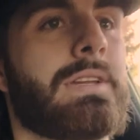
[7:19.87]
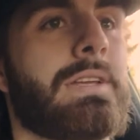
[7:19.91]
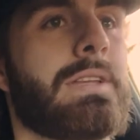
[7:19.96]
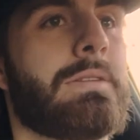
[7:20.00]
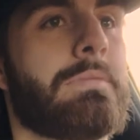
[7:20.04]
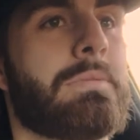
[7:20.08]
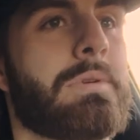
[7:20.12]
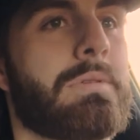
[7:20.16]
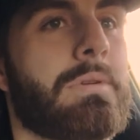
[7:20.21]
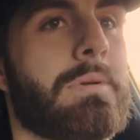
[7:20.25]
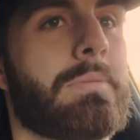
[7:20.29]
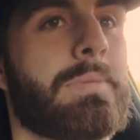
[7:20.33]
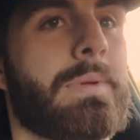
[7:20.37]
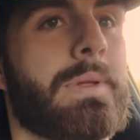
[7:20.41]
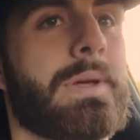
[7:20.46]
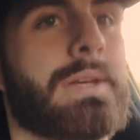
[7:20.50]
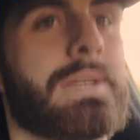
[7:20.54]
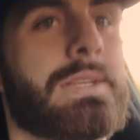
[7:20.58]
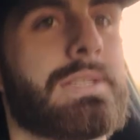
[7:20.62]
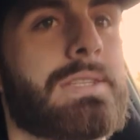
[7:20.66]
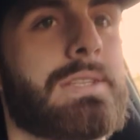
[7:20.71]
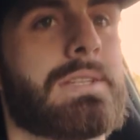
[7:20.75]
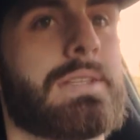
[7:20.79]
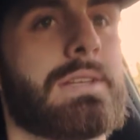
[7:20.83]
need to be
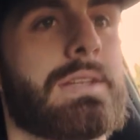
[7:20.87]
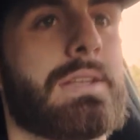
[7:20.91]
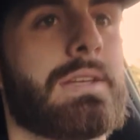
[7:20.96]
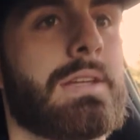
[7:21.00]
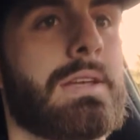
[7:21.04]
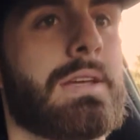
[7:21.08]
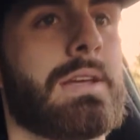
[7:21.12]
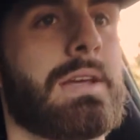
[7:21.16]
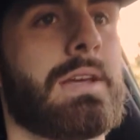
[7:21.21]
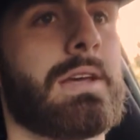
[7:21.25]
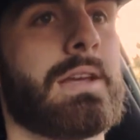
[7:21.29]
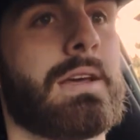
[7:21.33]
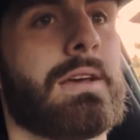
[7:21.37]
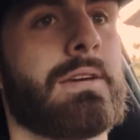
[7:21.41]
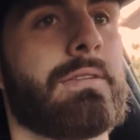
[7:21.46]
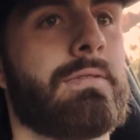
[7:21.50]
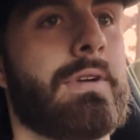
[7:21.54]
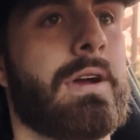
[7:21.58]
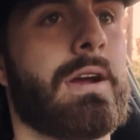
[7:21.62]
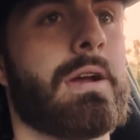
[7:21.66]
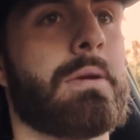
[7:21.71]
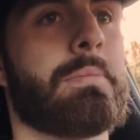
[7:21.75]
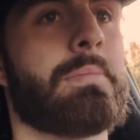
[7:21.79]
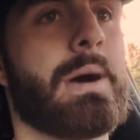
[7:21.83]
replaced.
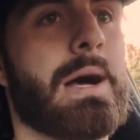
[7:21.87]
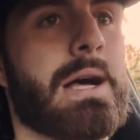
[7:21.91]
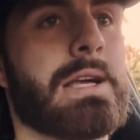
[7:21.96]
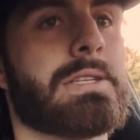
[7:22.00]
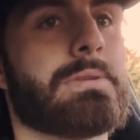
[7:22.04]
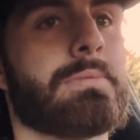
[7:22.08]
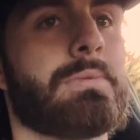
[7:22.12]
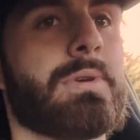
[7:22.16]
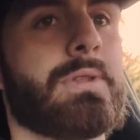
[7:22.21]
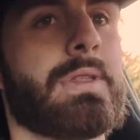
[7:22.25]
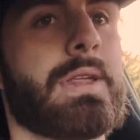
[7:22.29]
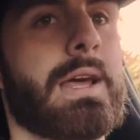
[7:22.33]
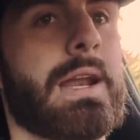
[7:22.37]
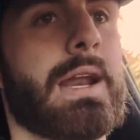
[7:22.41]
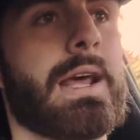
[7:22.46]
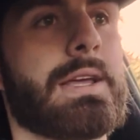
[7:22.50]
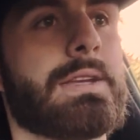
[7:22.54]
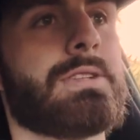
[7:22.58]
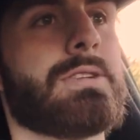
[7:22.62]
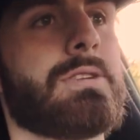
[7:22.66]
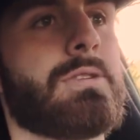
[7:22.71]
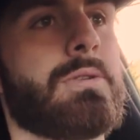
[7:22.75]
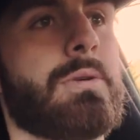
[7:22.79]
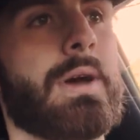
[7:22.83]
Very possible that I
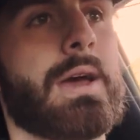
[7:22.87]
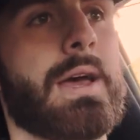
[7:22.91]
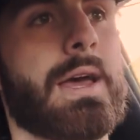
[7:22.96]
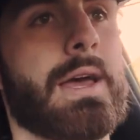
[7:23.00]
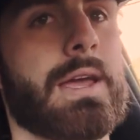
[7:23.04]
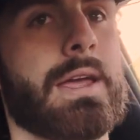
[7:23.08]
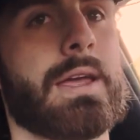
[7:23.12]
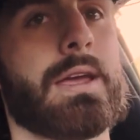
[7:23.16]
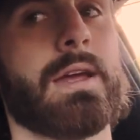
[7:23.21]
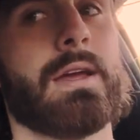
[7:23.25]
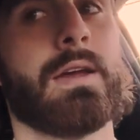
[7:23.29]
do a